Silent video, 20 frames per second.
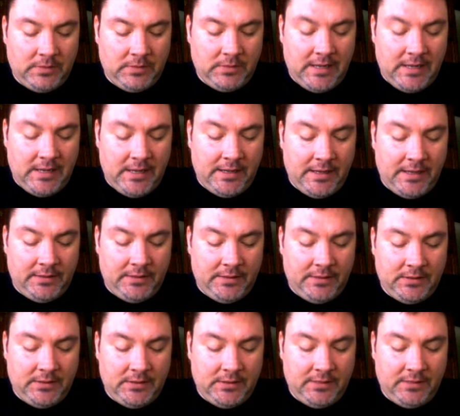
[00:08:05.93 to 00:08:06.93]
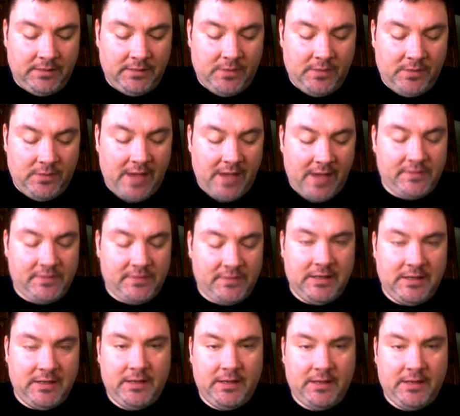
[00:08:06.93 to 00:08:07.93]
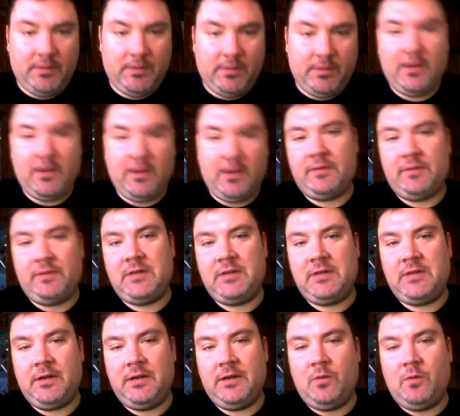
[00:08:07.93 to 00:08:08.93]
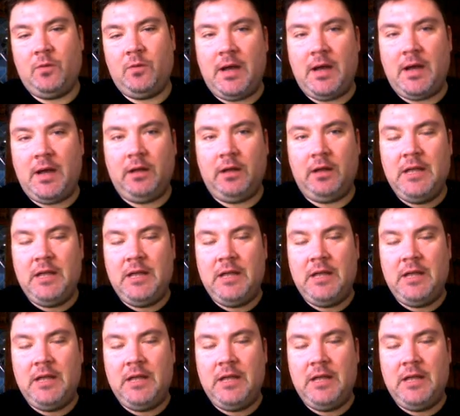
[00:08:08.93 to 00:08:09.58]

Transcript: and if you have seen it and you haven't seen it in a while,